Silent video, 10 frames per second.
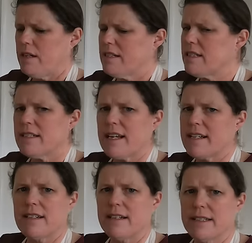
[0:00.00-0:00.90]
It doesn't
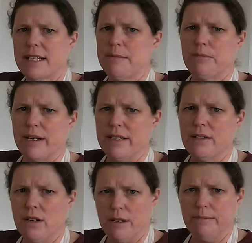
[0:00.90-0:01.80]
taste like tea
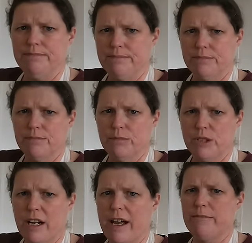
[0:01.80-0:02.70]
bread,
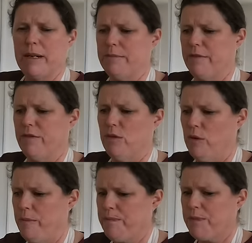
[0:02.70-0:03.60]
which I have made
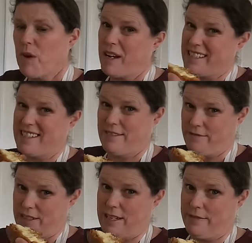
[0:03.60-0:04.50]
before. It doesn't
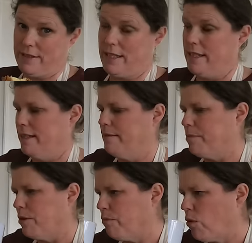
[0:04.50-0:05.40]
obviously have tea in it,
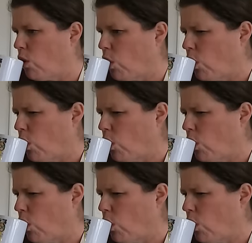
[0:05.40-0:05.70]
but...